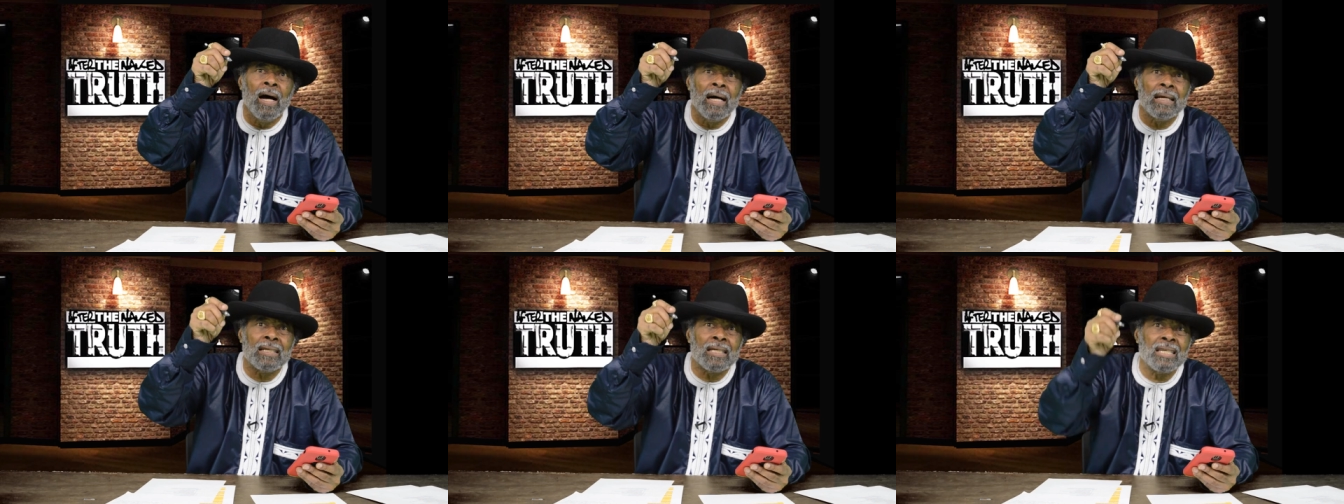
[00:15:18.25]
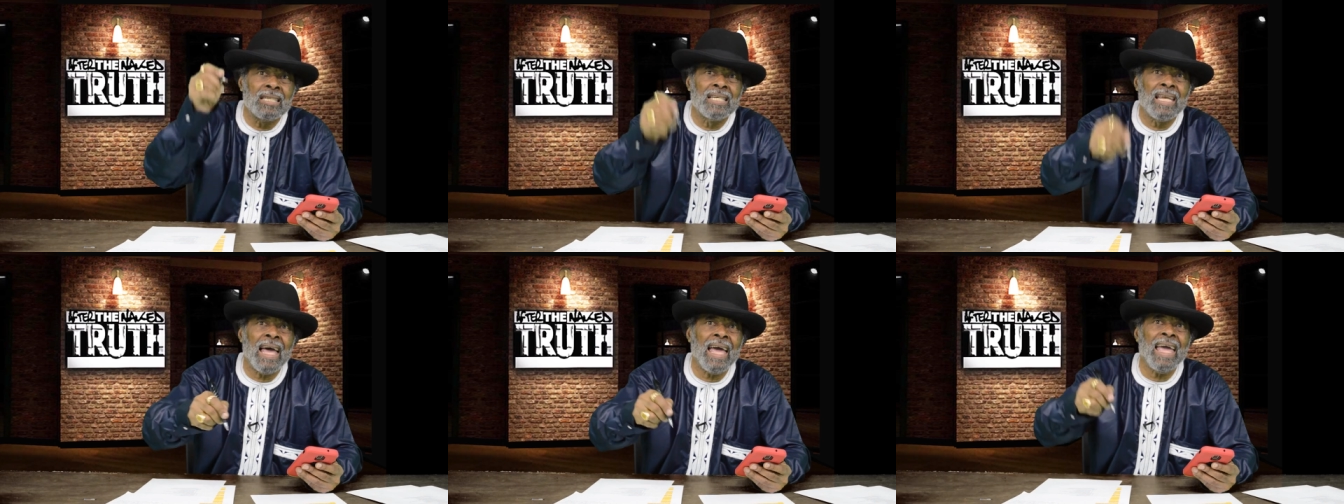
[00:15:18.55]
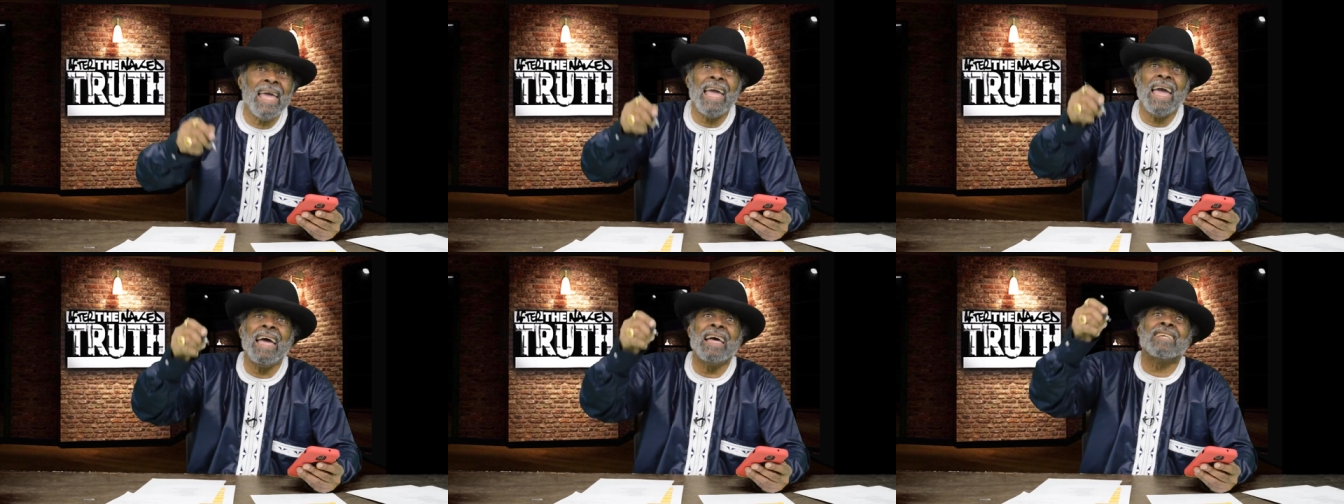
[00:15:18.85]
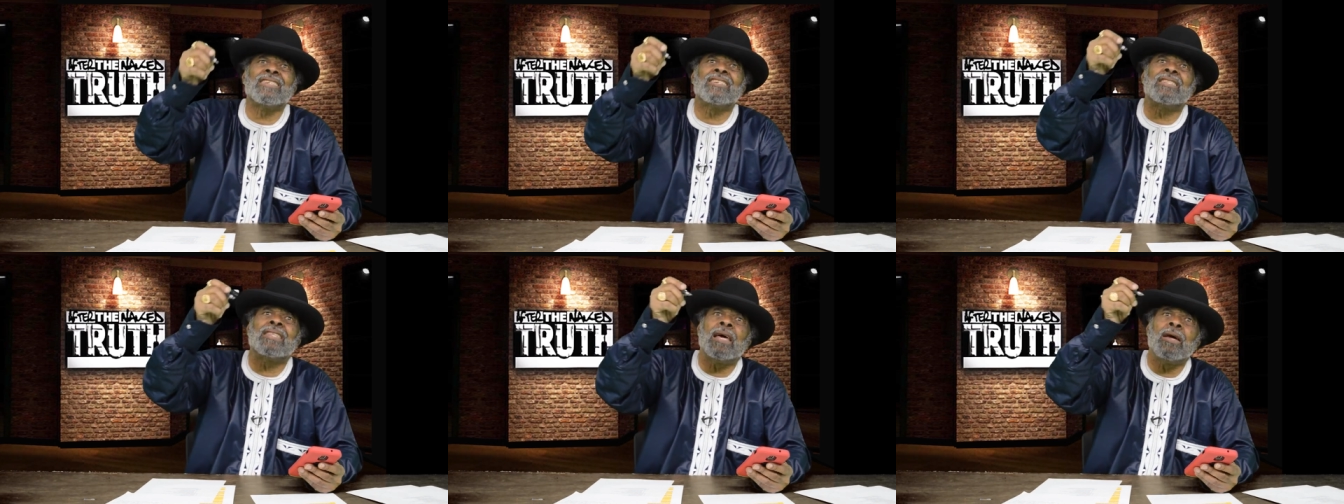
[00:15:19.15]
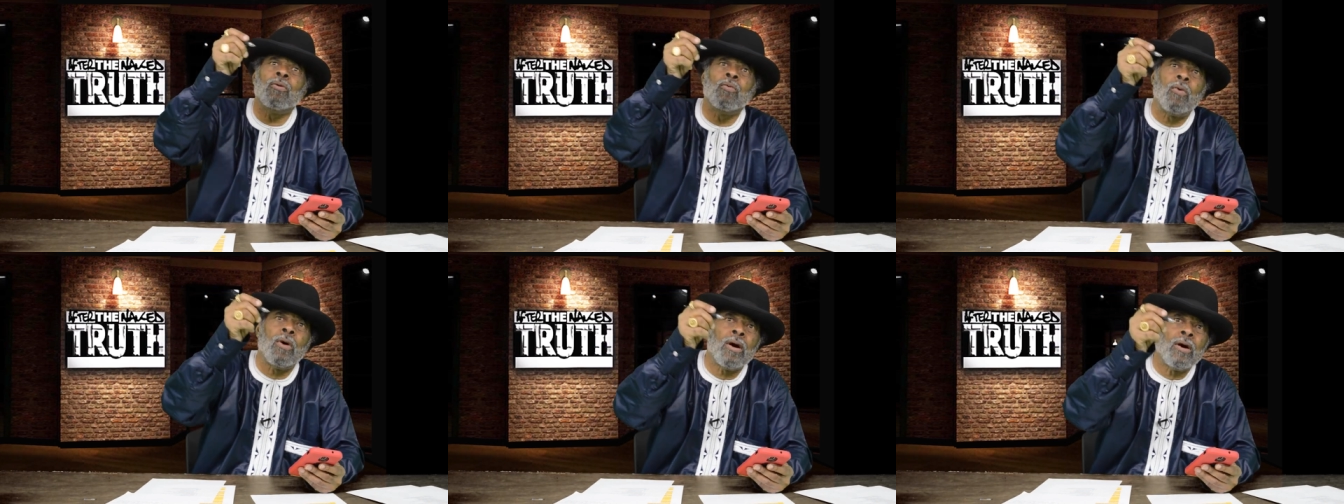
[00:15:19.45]
uh, today as
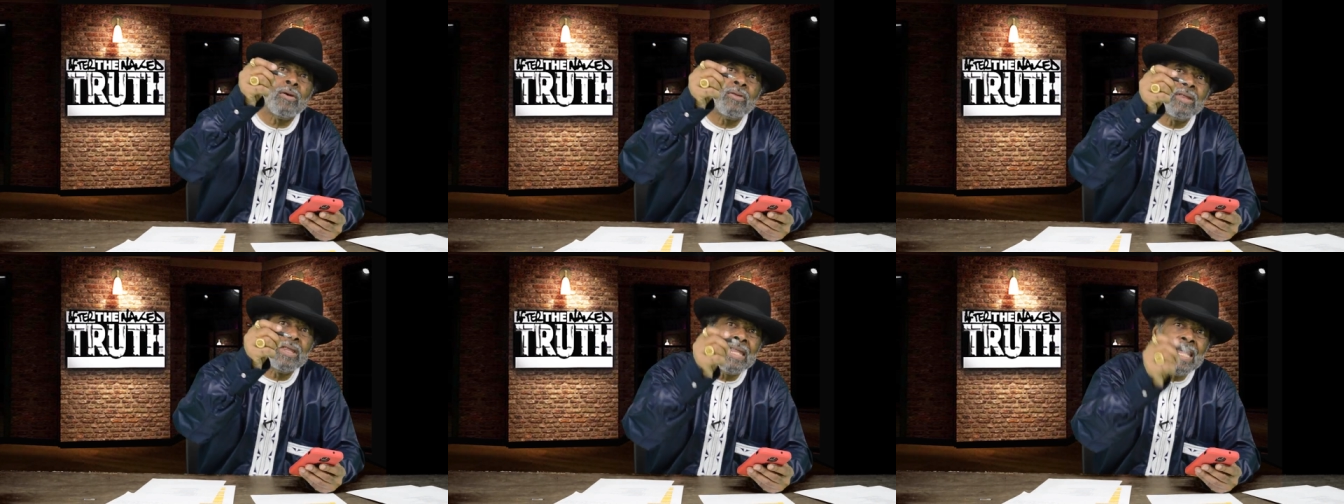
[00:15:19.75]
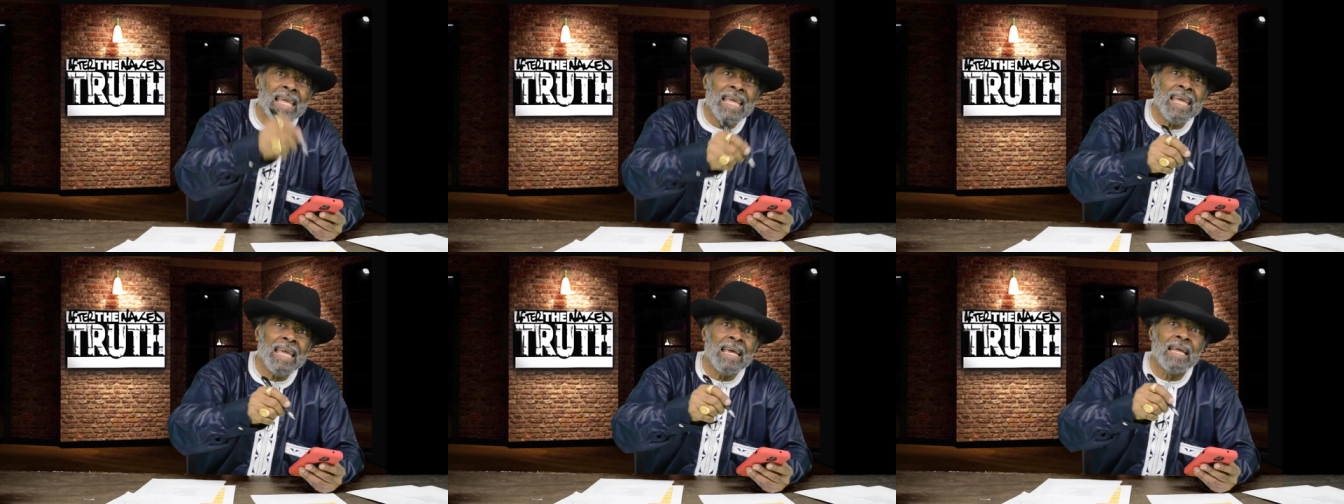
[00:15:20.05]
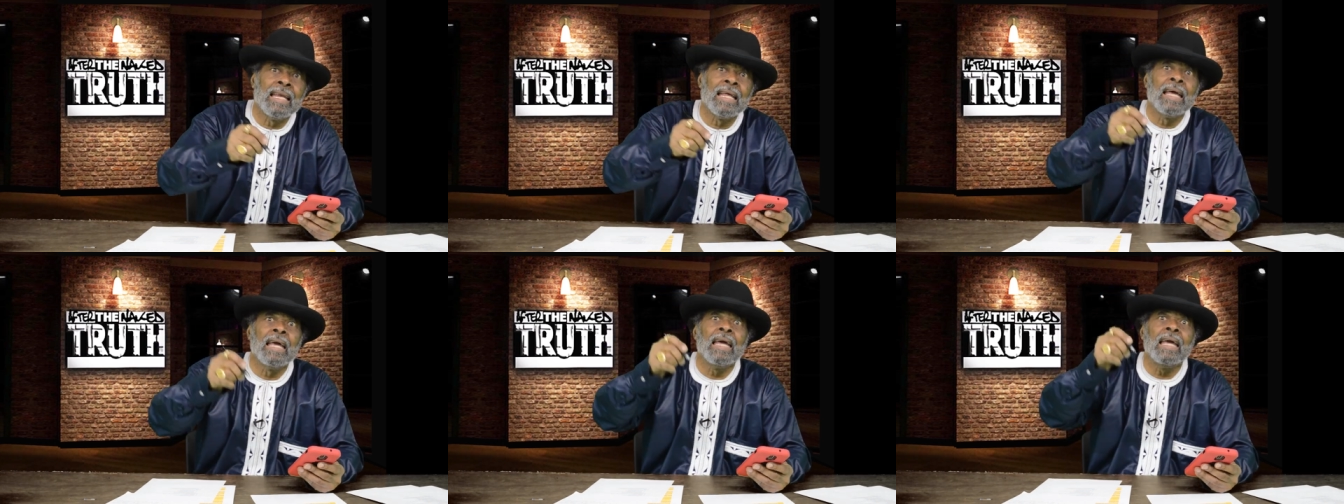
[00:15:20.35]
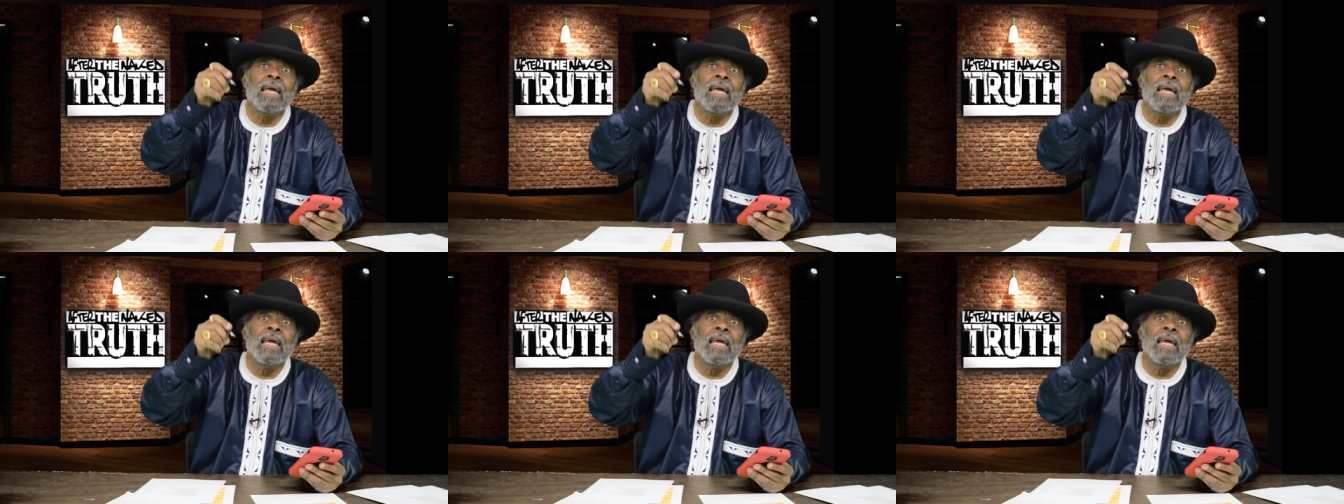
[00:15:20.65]
they were then.